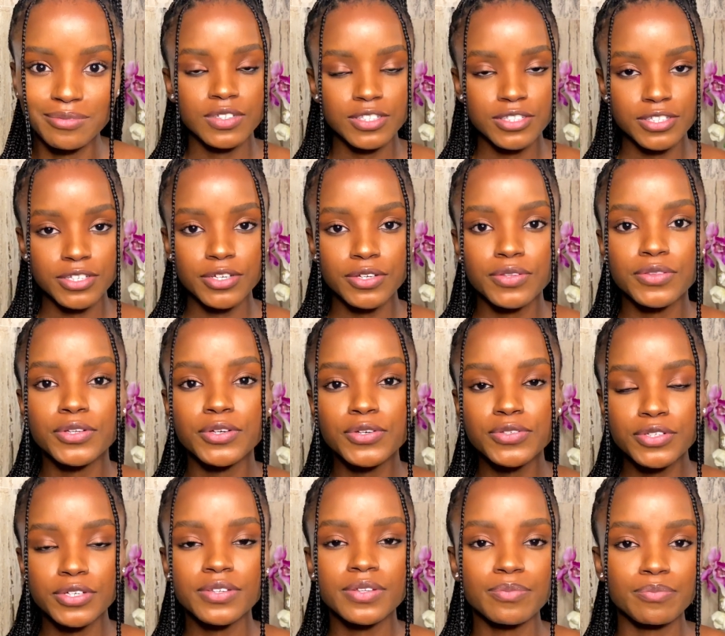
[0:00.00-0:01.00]
So those
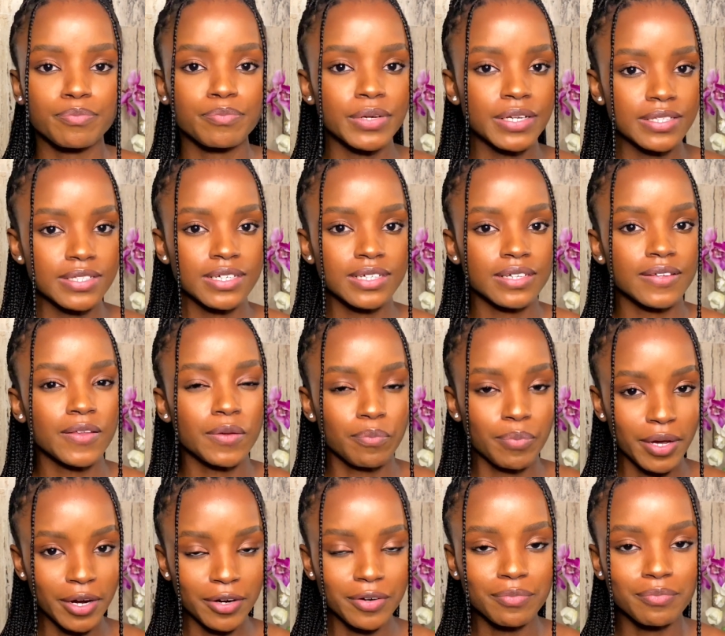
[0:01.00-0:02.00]
are basically the
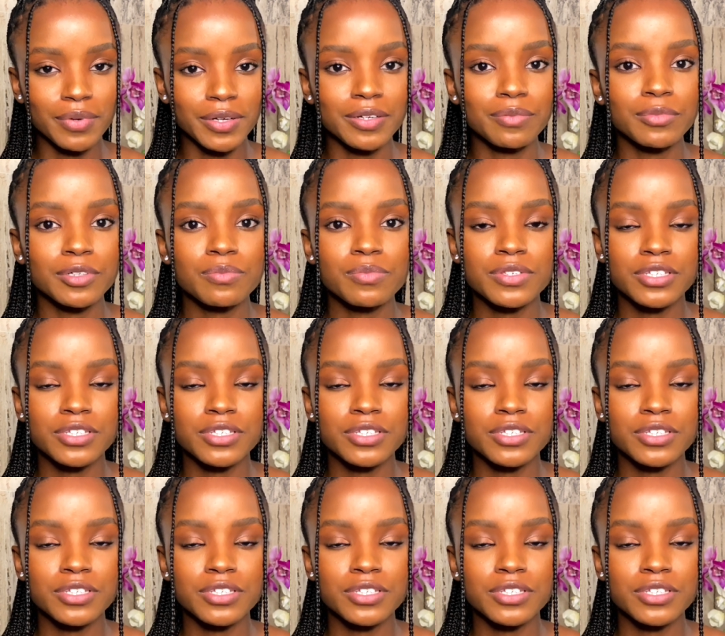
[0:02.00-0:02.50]
bare minimums